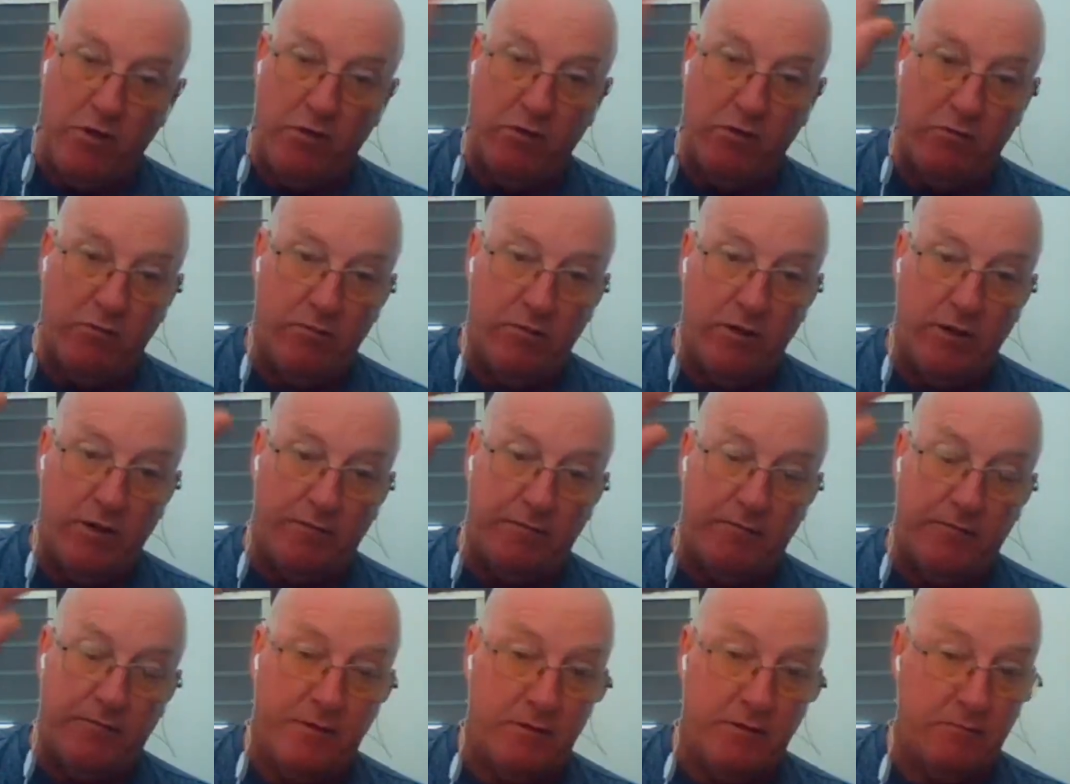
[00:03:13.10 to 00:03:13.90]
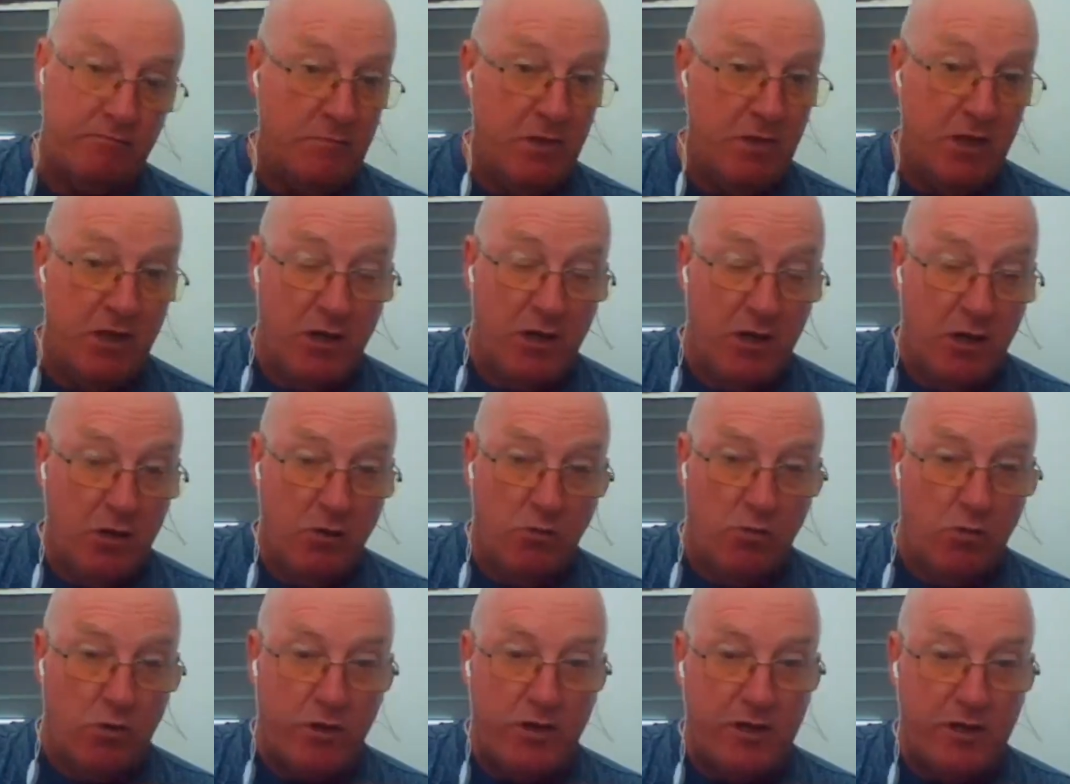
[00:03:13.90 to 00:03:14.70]
if the
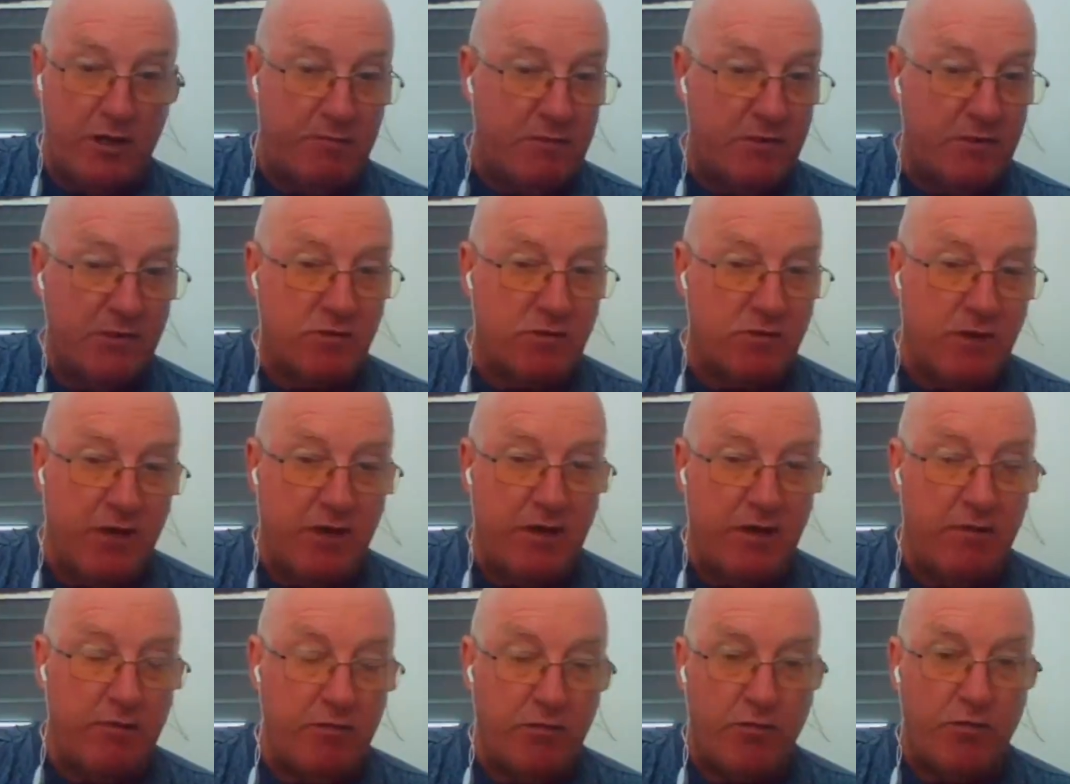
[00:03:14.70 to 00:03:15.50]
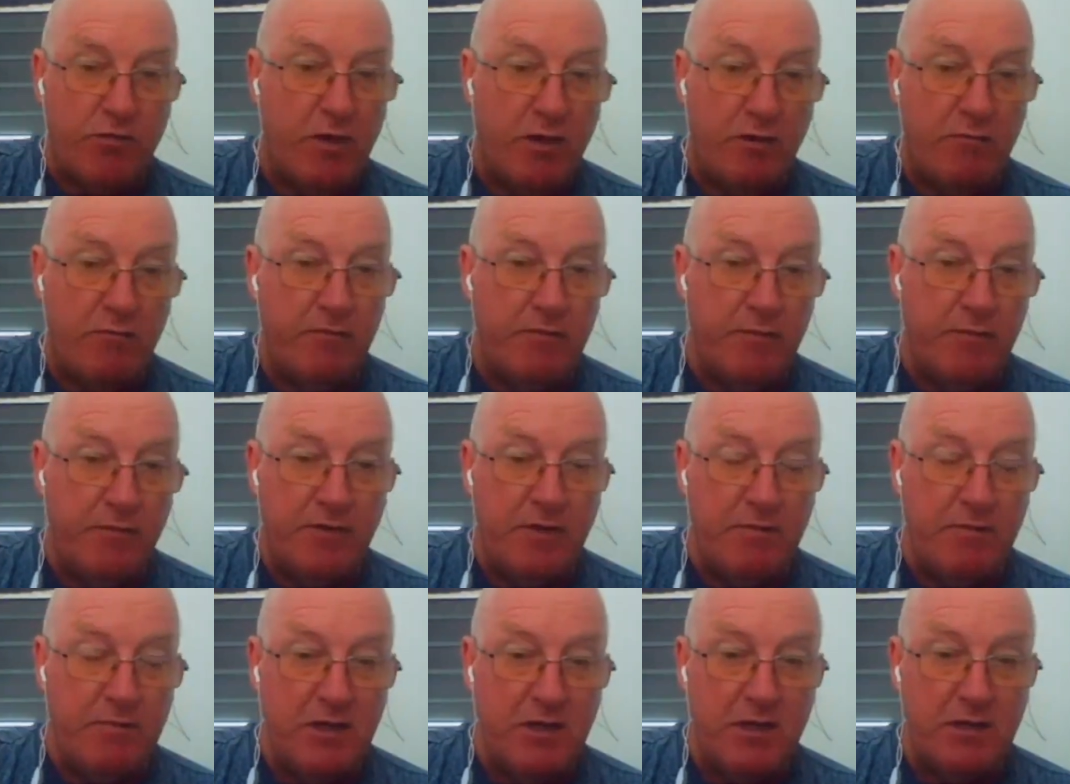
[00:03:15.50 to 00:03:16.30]
water depth is greater than 350
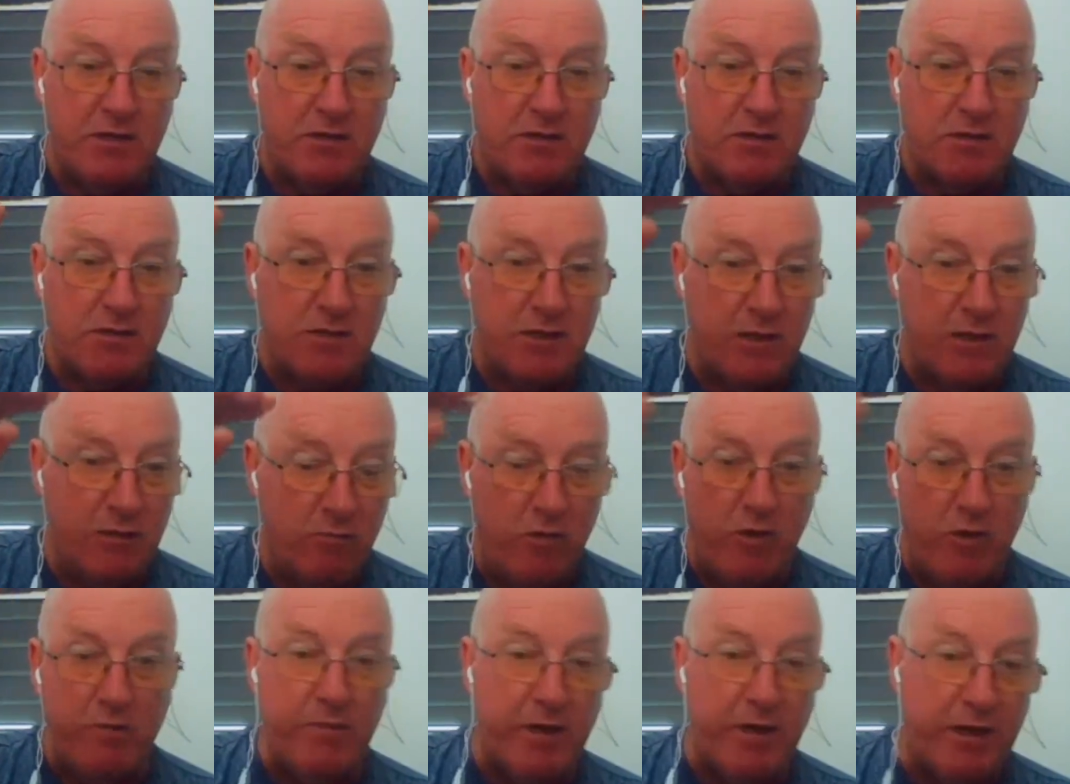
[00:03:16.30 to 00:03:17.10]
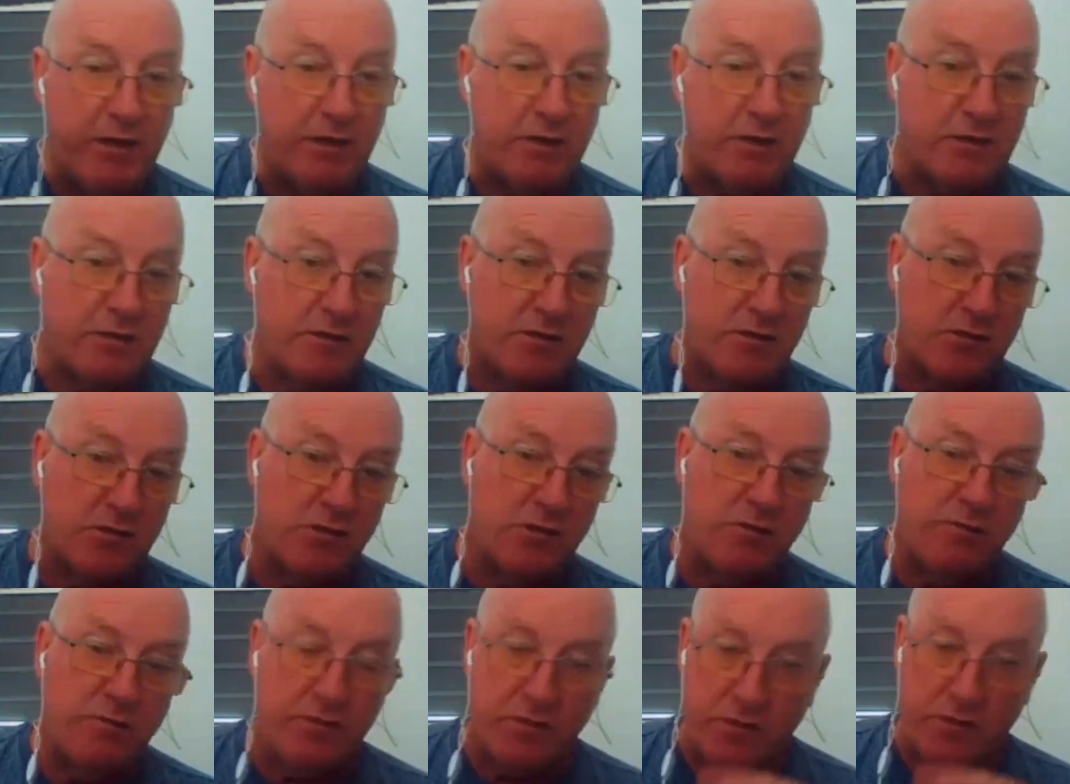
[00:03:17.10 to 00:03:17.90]
meters, it won't make it to the
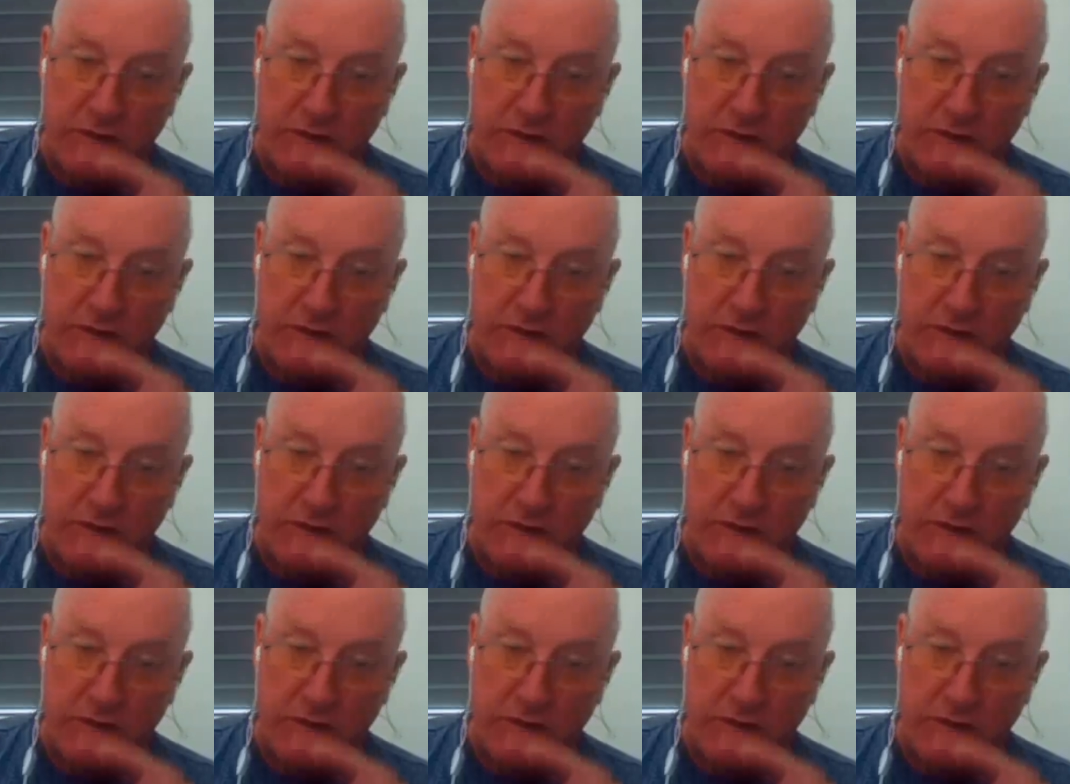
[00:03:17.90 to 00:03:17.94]
surface.